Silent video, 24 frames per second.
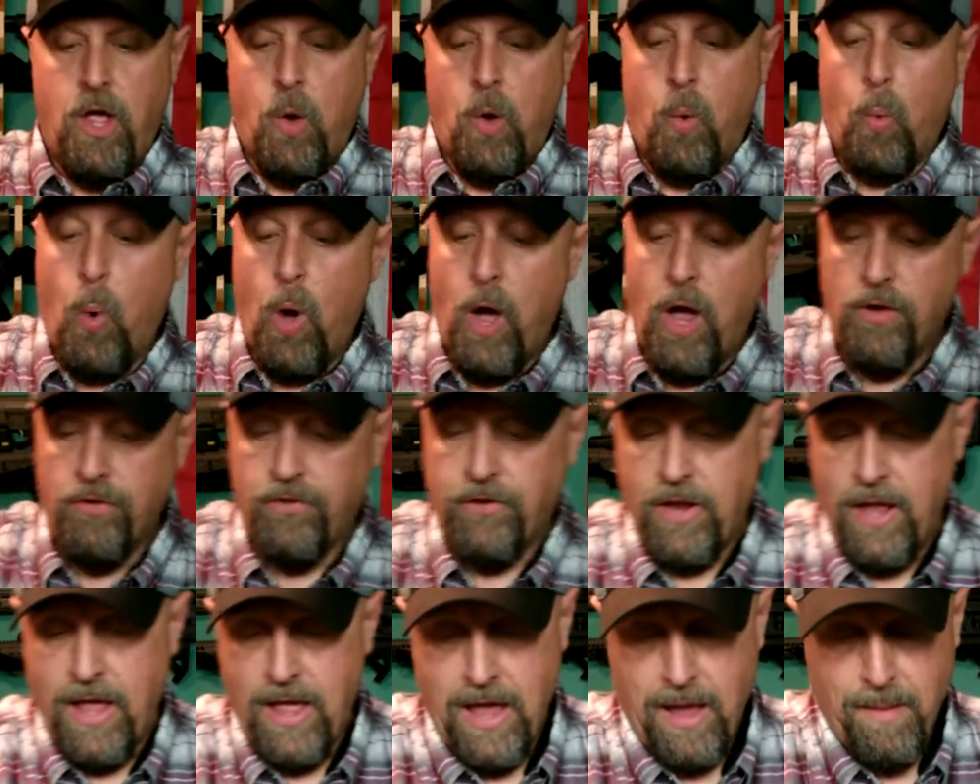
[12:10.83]

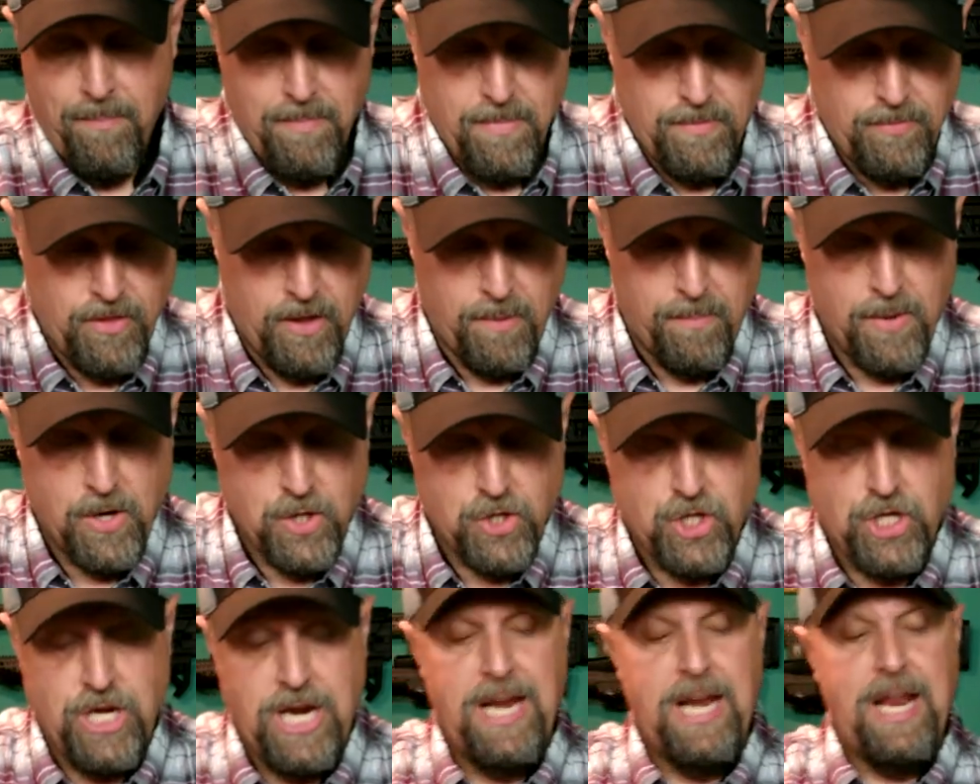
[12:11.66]
was the
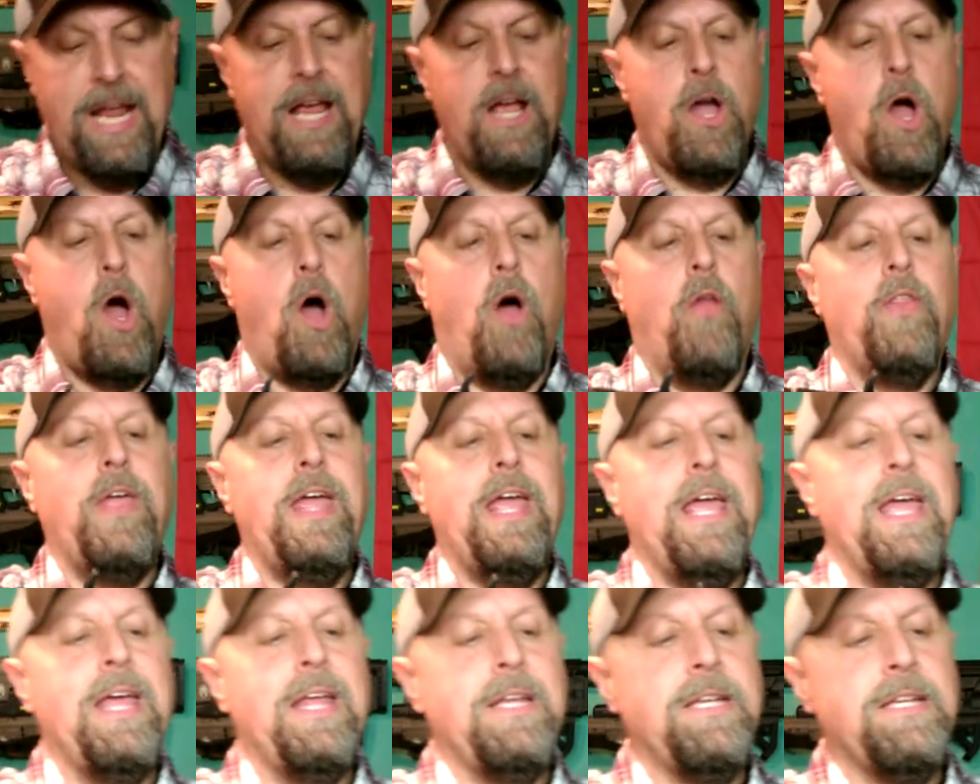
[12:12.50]
machining on the
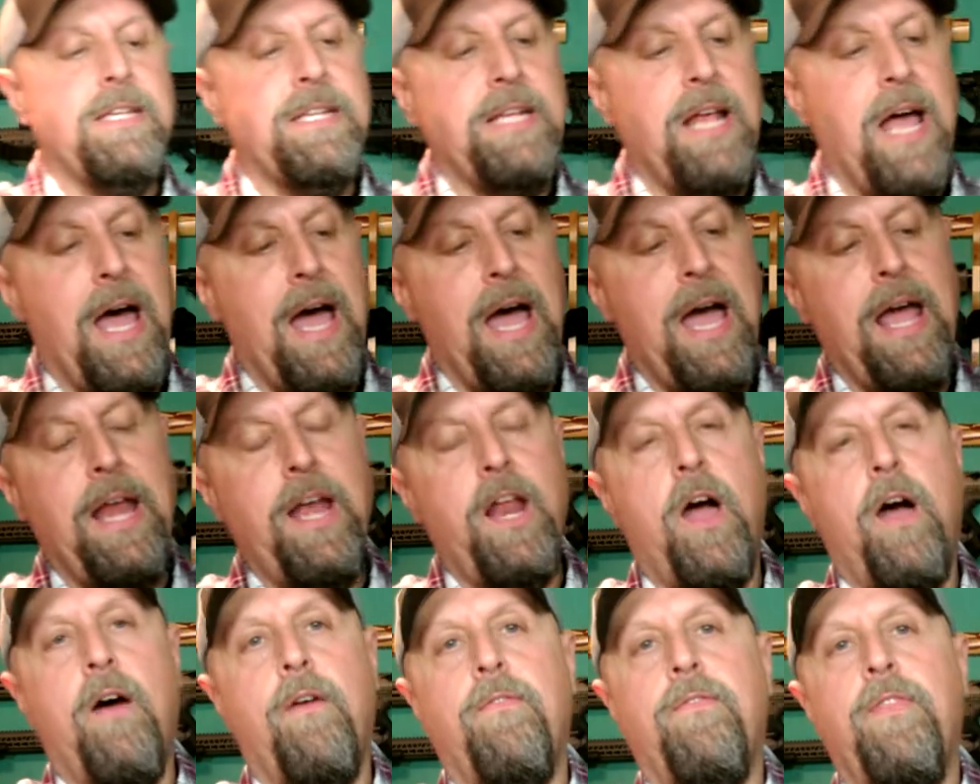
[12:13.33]
inside
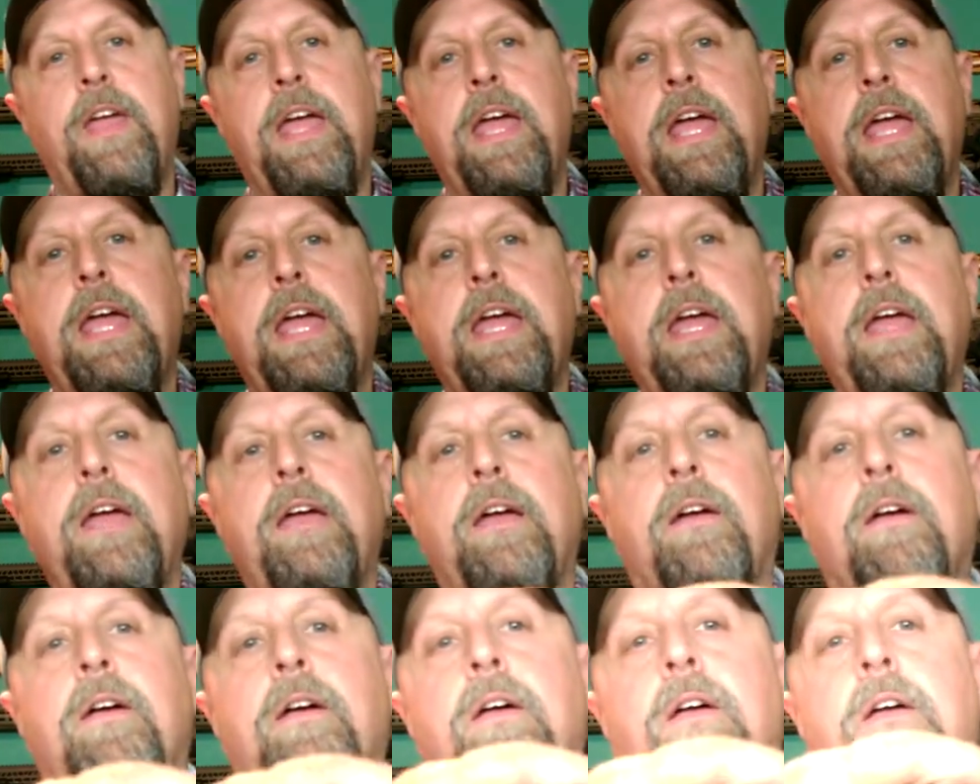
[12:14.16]
of the
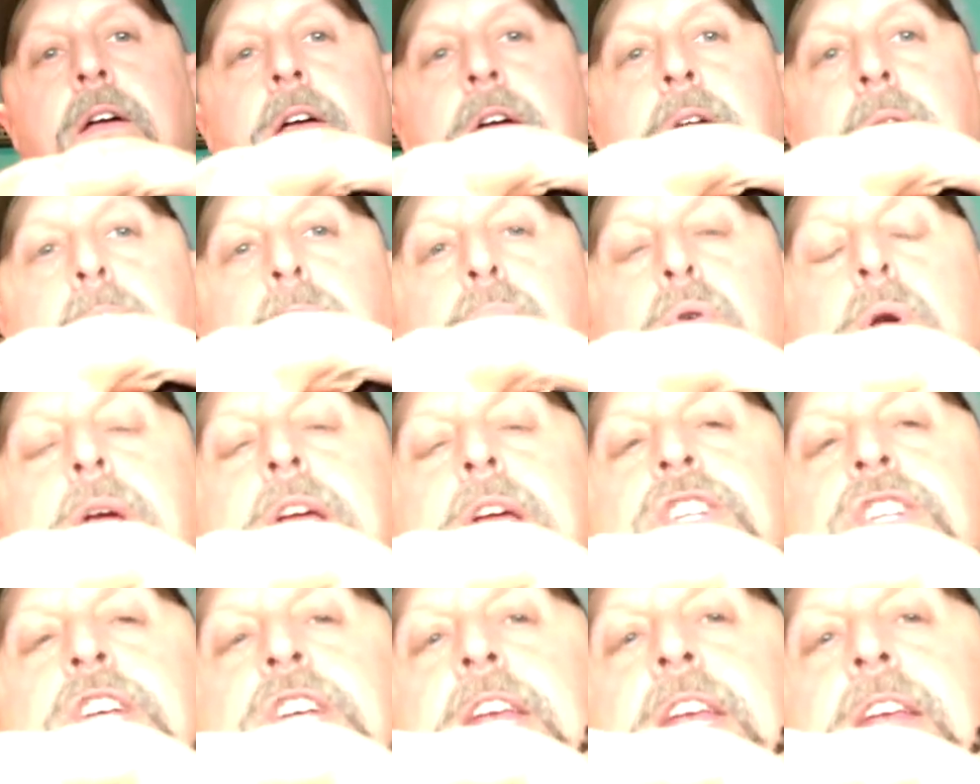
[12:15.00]

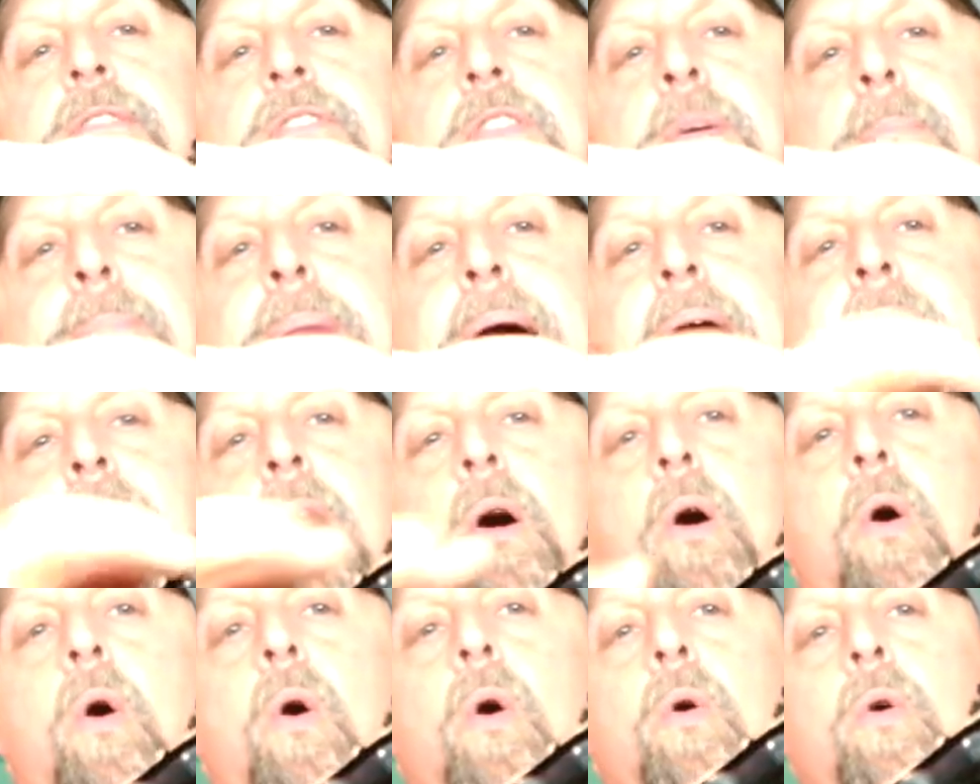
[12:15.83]
breech end of the
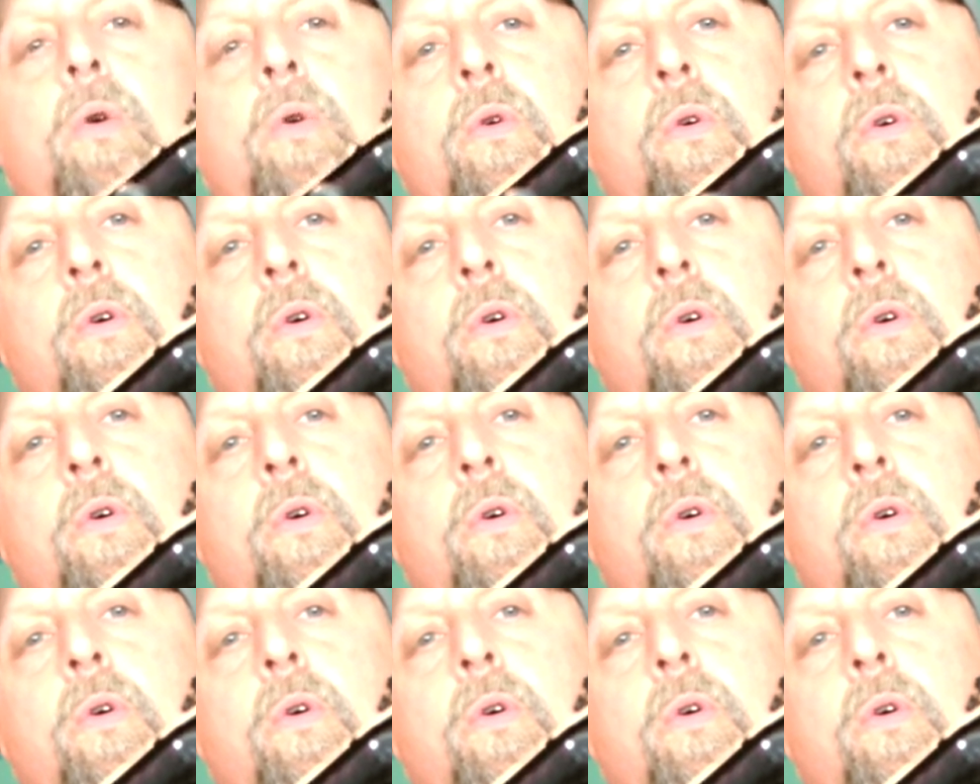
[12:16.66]
barrel